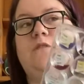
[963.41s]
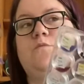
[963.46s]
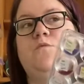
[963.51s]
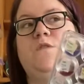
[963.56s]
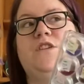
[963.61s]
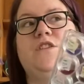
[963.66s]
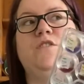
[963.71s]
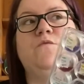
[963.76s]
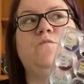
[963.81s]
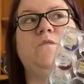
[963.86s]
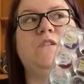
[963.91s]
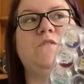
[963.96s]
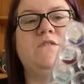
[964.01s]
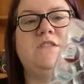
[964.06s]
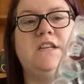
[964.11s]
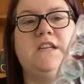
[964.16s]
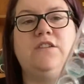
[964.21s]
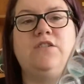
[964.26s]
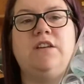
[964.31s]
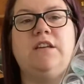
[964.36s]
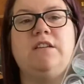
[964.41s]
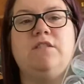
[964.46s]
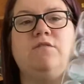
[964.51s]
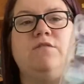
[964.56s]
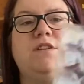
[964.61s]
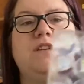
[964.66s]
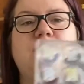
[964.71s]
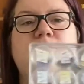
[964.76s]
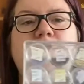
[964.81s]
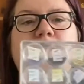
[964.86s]
Wishing Well Stitches
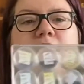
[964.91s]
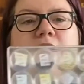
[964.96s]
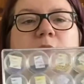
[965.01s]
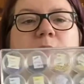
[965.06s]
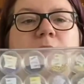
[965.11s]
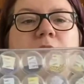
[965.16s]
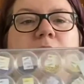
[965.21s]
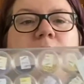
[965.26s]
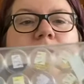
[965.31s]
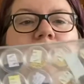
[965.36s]
on YouTube.